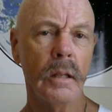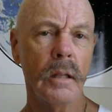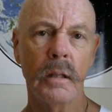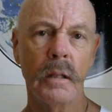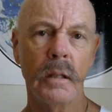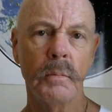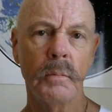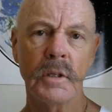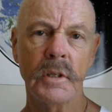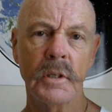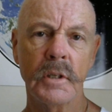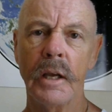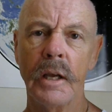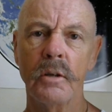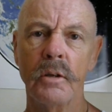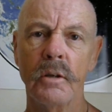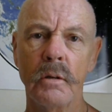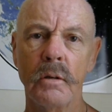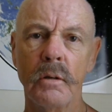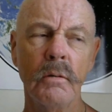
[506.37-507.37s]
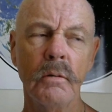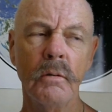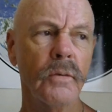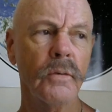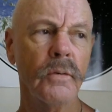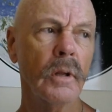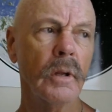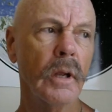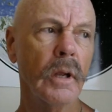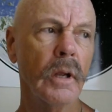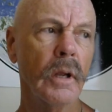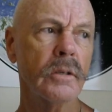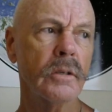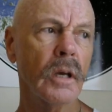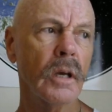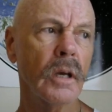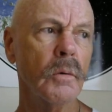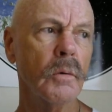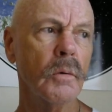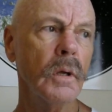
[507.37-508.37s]
Stay tuned for the next
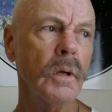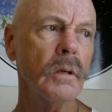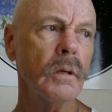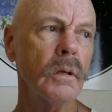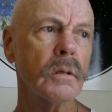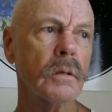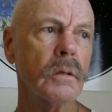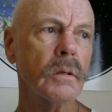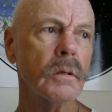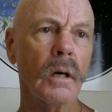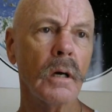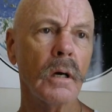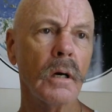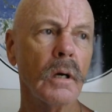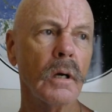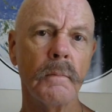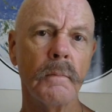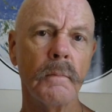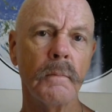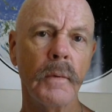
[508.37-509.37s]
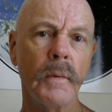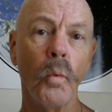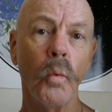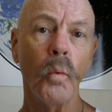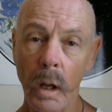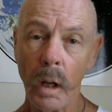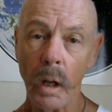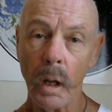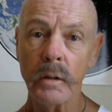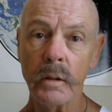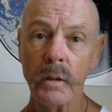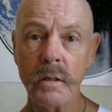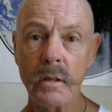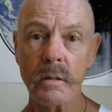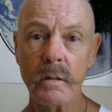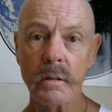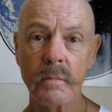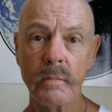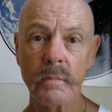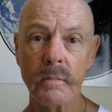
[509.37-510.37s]
segment,
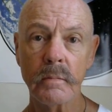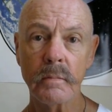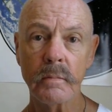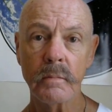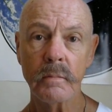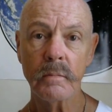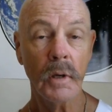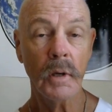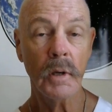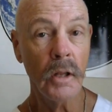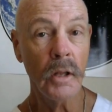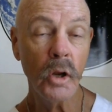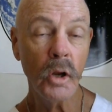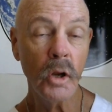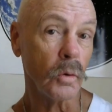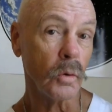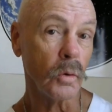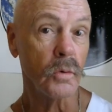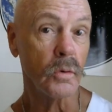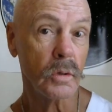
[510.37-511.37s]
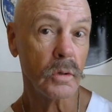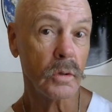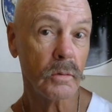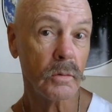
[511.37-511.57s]
Wellness in the News.